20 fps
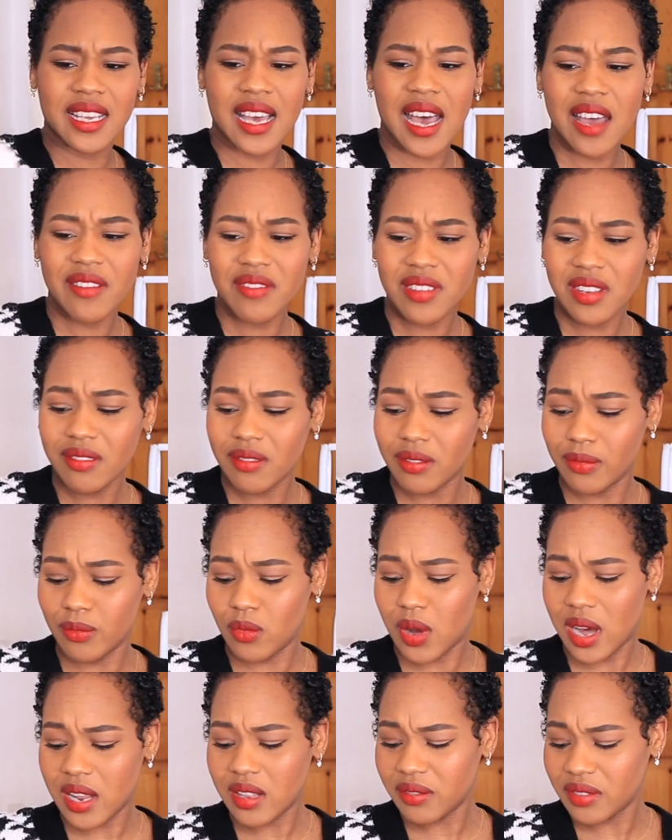I
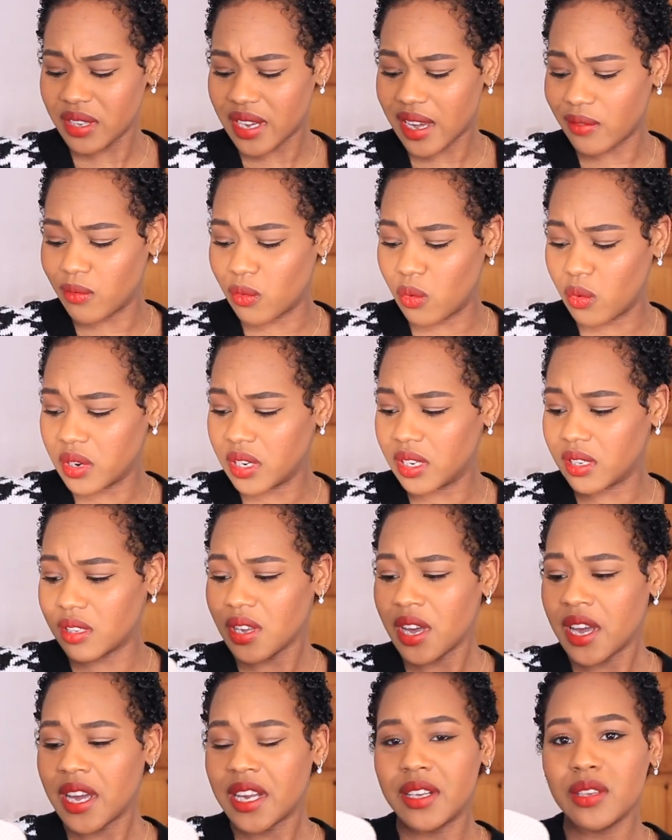don't think I've worn this.
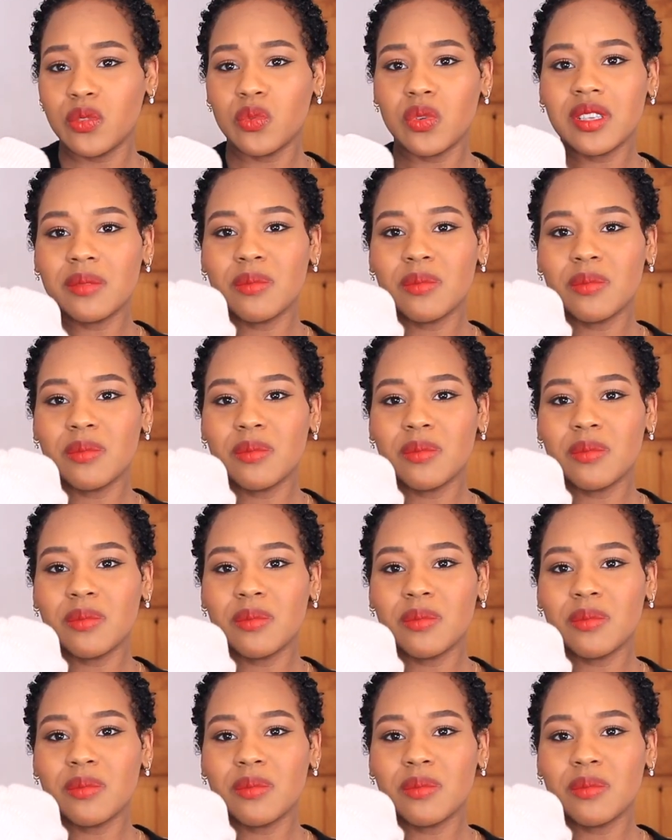This one's